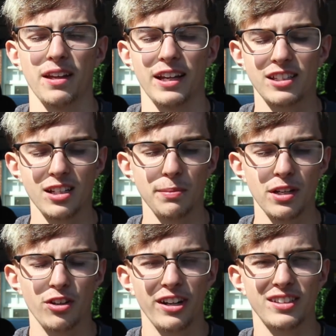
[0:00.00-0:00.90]
it's gonna be
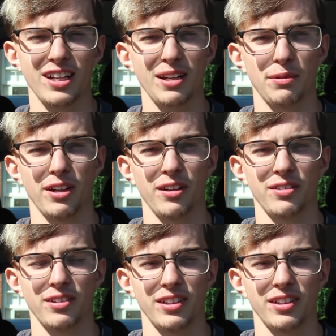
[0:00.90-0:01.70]
a great time, you know.